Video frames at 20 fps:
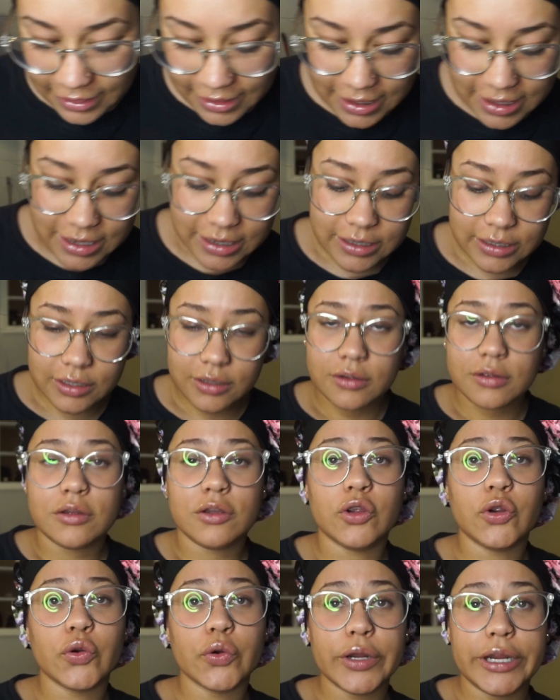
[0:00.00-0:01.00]
then
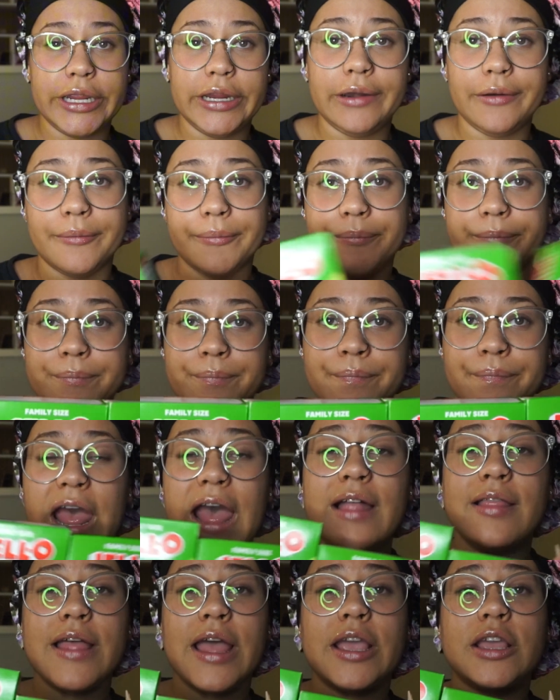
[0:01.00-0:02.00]
green.
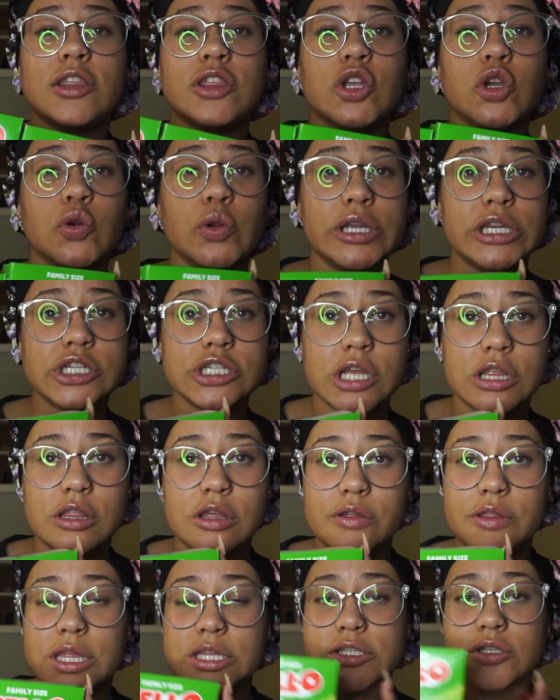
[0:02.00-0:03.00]
I like the green
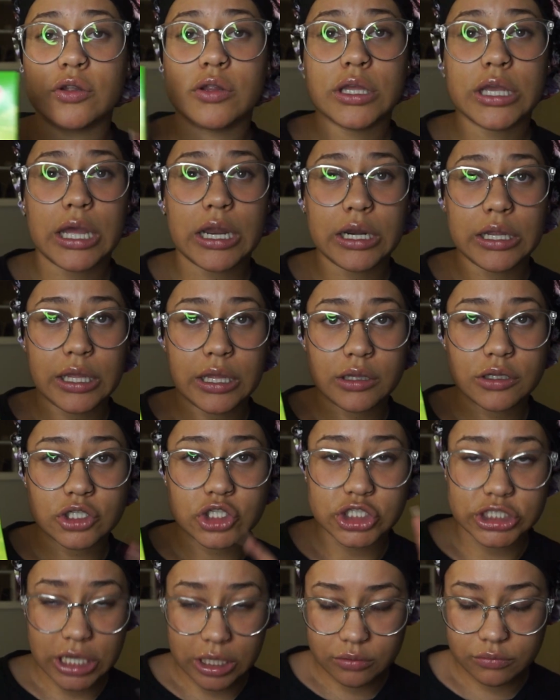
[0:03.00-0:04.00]
Jello. That's the only kind
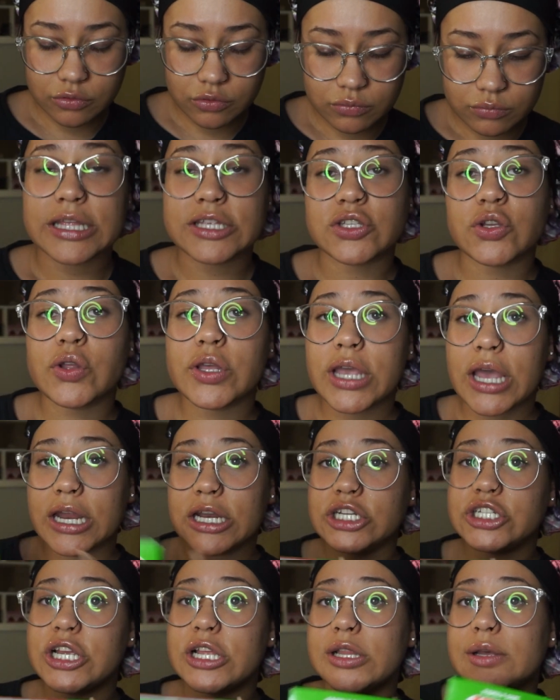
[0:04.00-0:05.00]

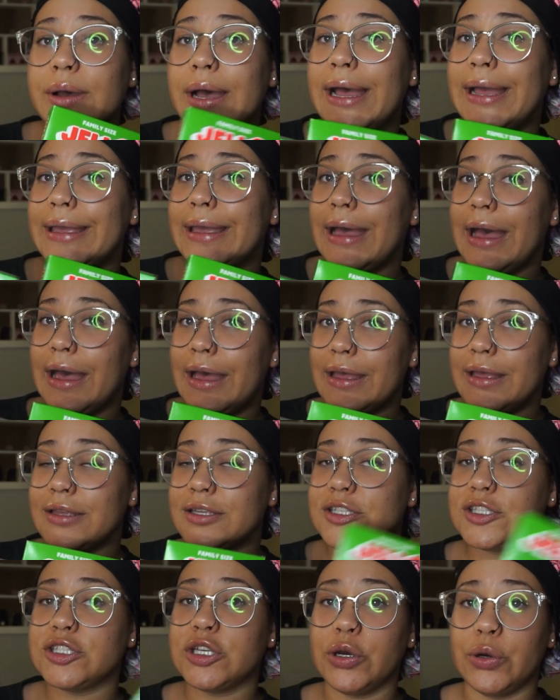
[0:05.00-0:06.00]
of Jello I
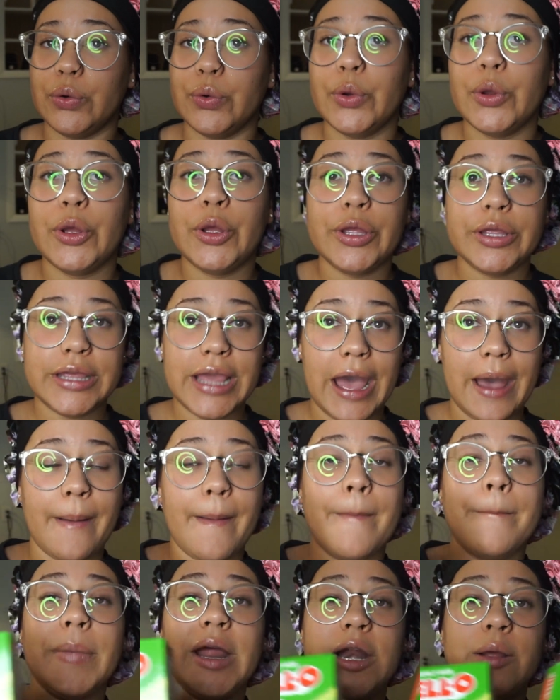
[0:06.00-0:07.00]
got. So yeah.
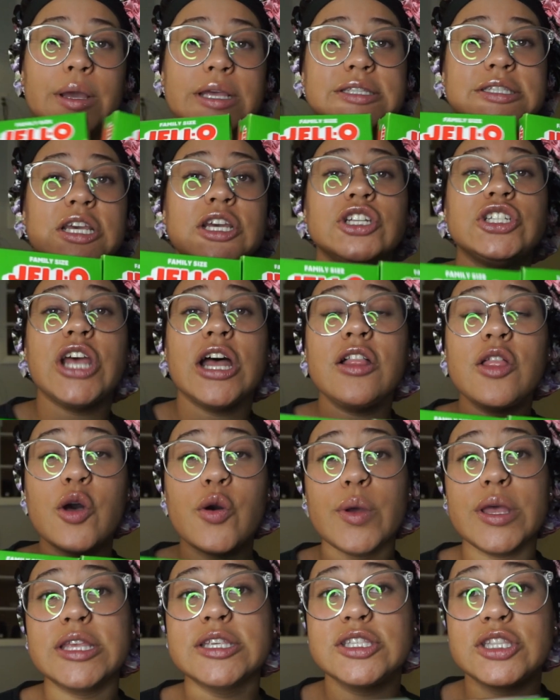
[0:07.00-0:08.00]
But anyways, Jello
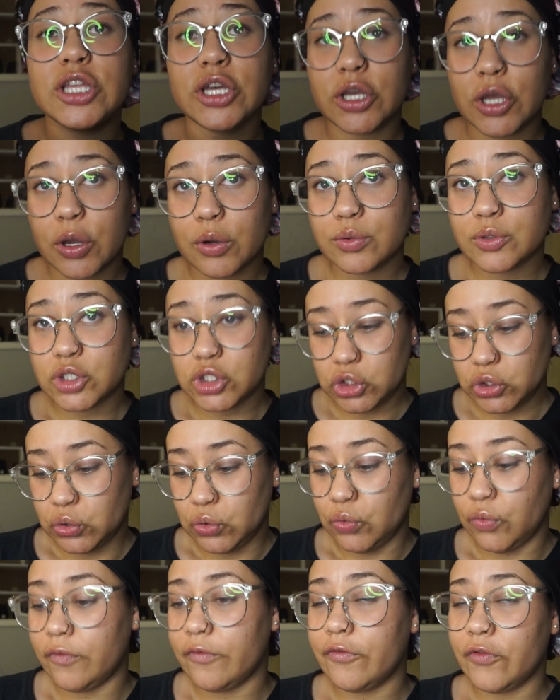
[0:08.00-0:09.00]
is the go-to
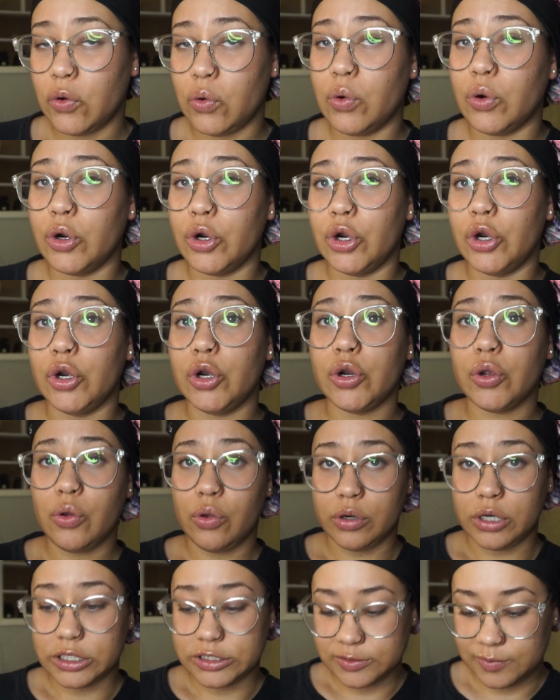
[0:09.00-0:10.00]
for
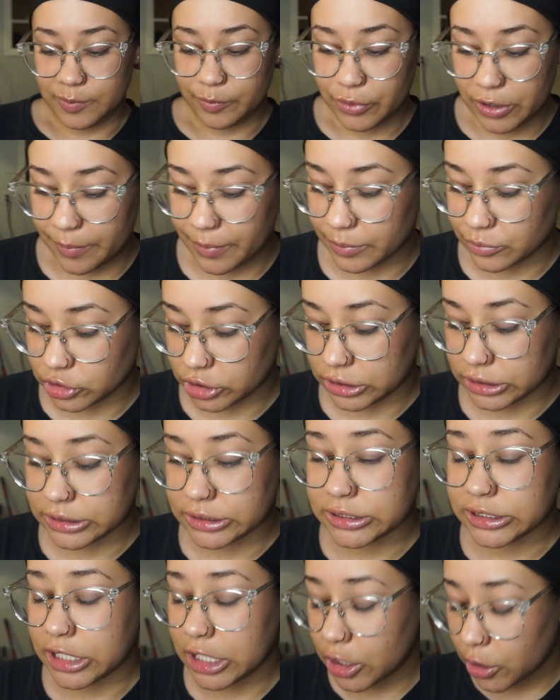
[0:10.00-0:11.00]
colonoscopy prep. I'm trying
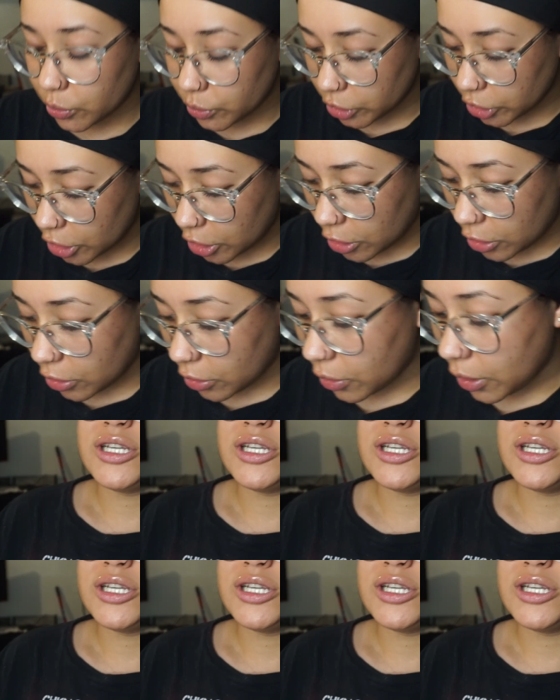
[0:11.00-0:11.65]
to tell y'all.